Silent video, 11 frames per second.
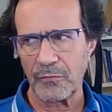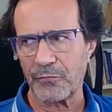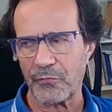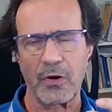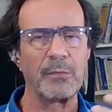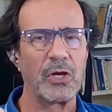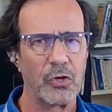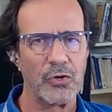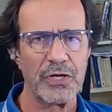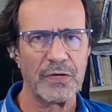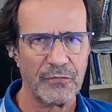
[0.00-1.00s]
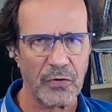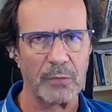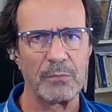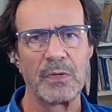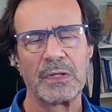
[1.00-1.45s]
from and learning
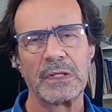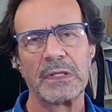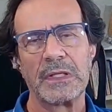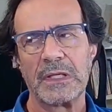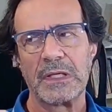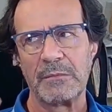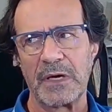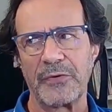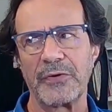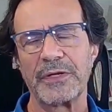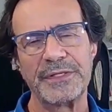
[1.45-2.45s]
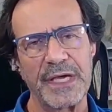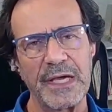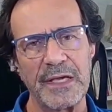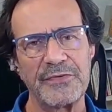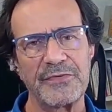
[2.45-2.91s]
from in my early
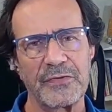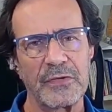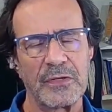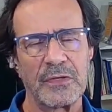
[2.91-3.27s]
days.